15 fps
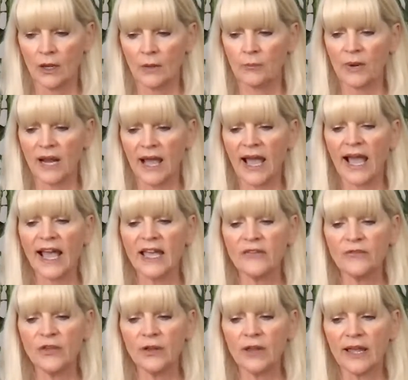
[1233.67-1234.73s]

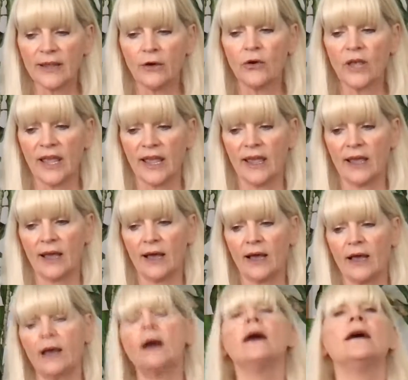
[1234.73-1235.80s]
I feel like, okay,
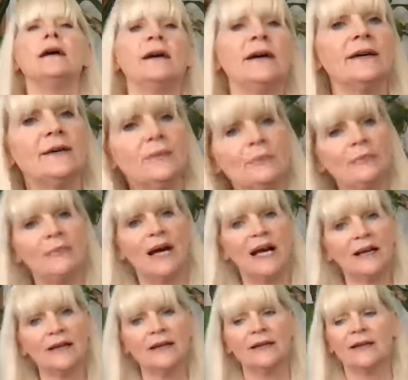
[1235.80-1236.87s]

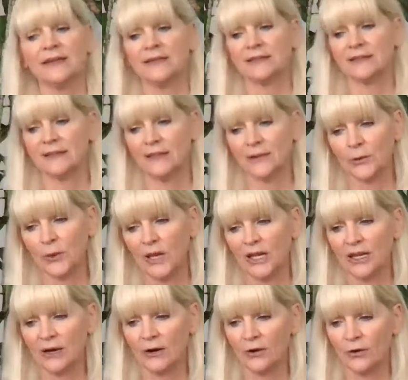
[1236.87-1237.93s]
my goodness, here
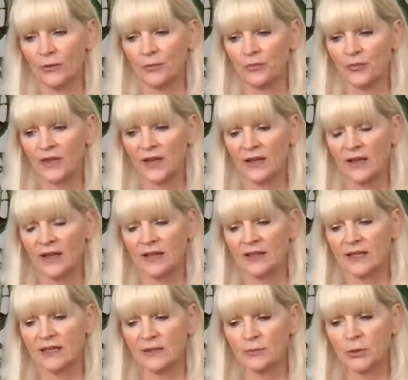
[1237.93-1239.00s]
we go.
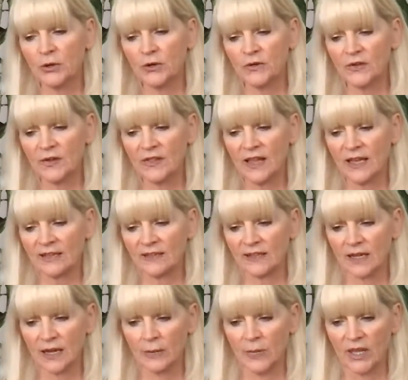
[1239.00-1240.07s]
This person
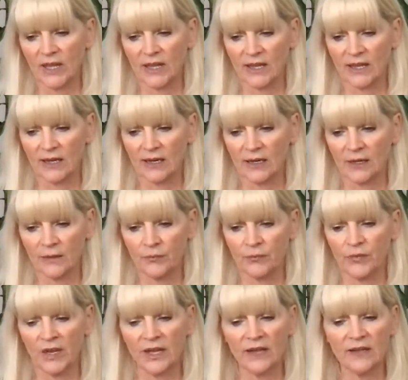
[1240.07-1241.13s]
that's coming in
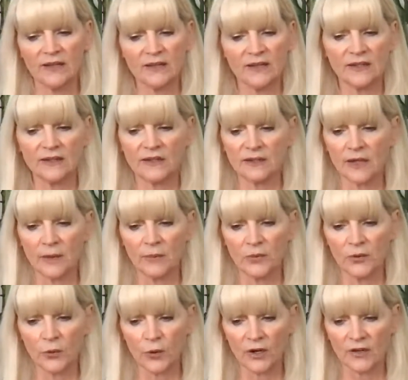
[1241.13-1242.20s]
is in some
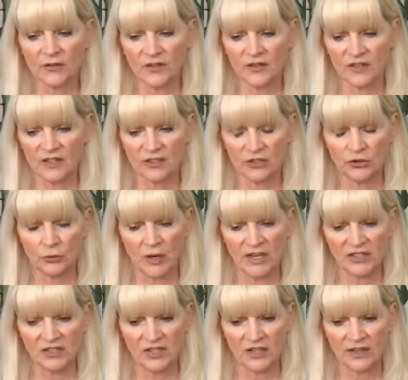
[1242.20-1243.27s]
sort of
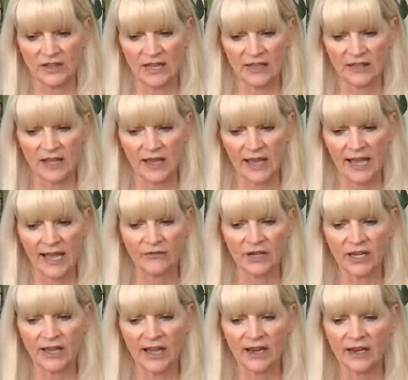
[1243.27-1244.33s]
situation that they
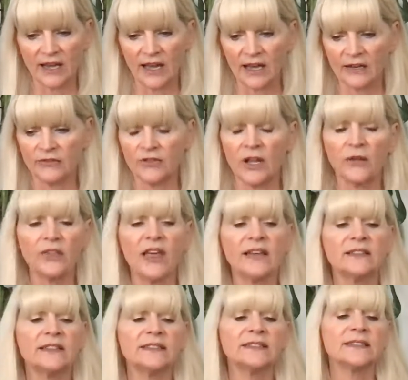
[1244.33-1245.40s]
haven't gotten out of. Now,
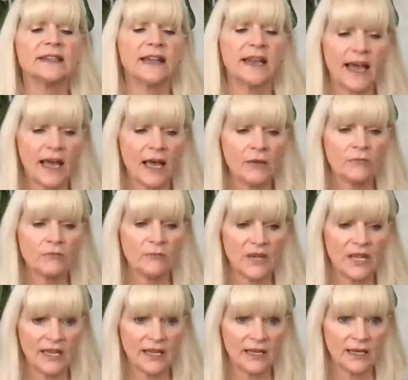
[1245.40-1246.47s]
that does not
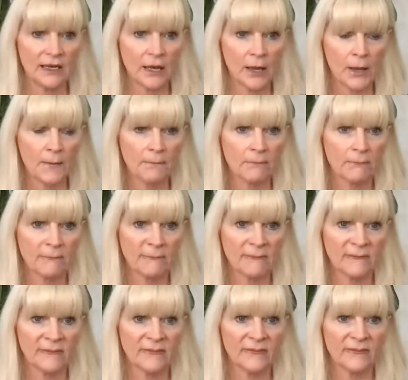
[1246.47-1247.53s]
mean
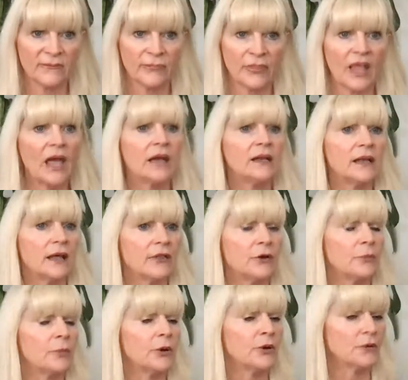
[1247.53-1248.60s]

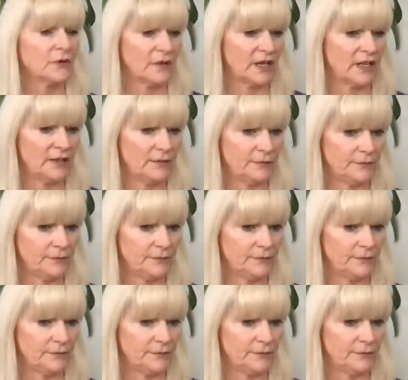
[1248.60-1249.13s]
another person.